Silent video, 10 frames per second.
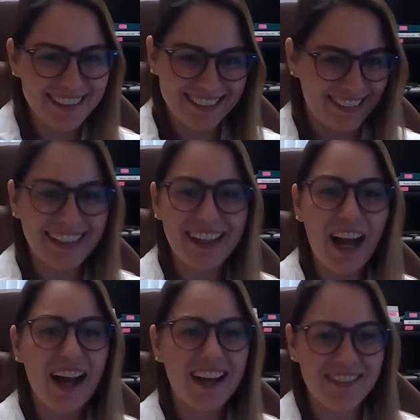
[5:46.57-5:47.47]
They
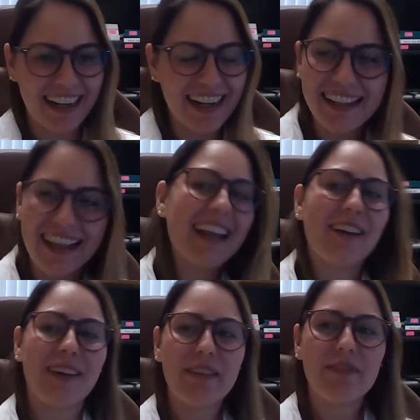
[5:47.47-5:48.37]
cannot, right, get
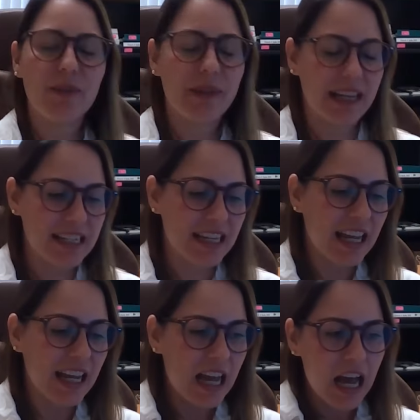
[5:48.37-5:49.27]
away from it.
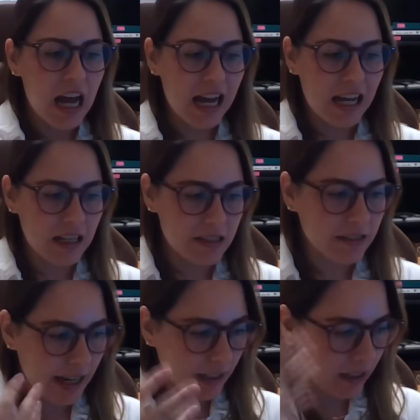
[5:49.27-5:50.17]
So
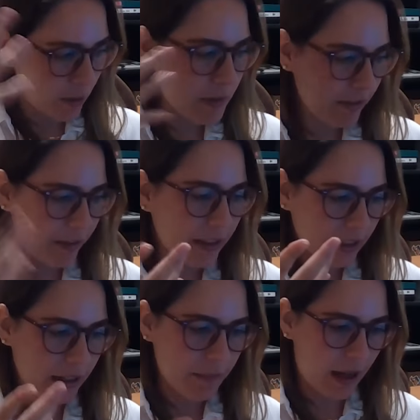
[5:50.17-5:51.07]
that got me
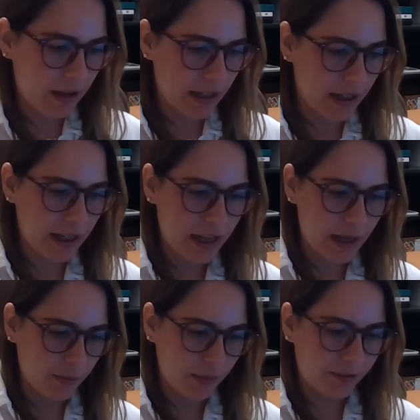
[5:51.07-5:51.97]
thinking about it.
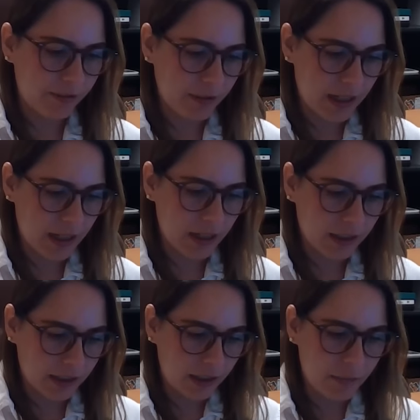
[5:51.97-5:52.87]
And with
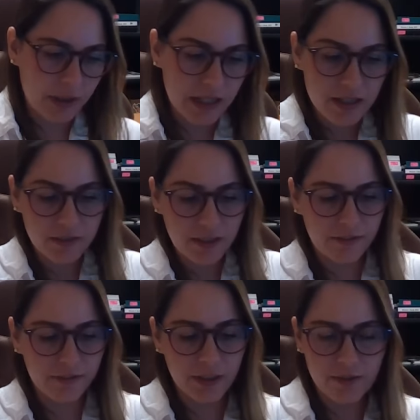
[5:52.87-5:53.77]
collaboration
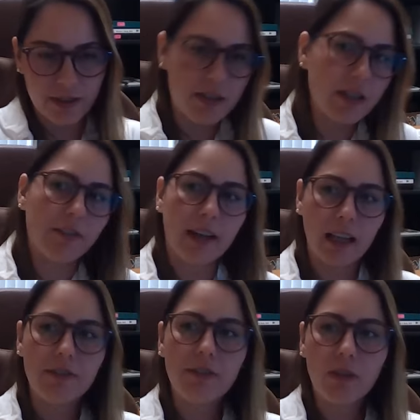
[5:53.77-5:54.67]
with University of
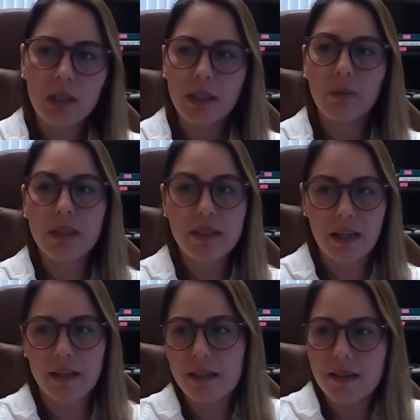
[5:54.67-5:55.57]
California, we
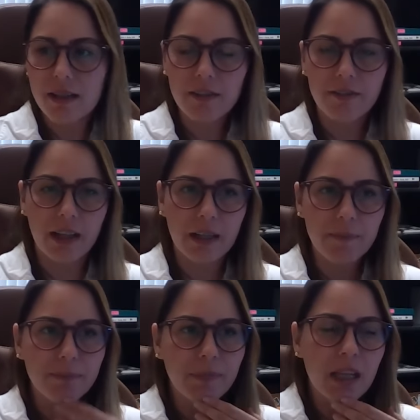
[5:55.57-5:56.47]
started a survey
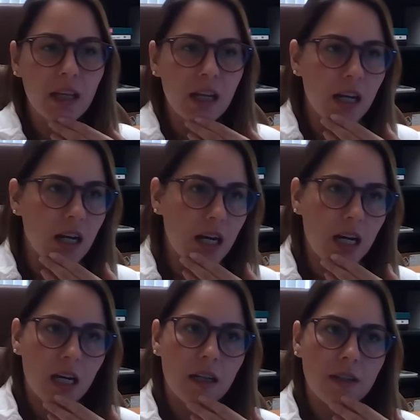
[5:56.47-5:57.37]

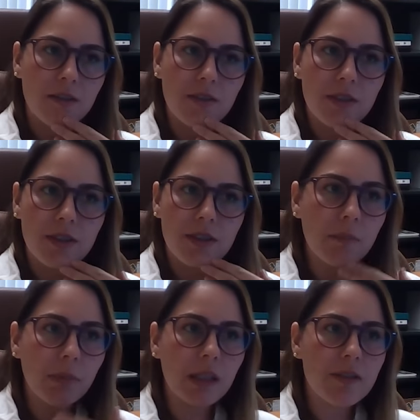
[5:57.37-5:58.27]

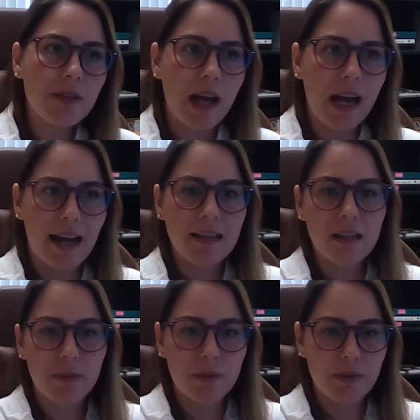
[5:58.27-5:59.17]
simply to
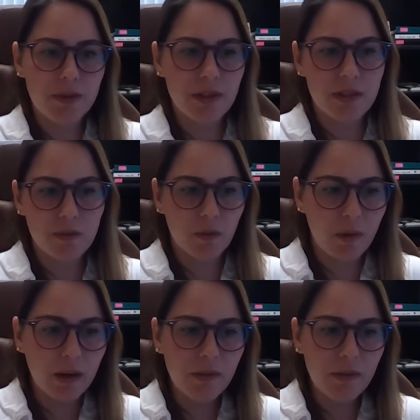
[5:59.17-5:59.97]
ask producers what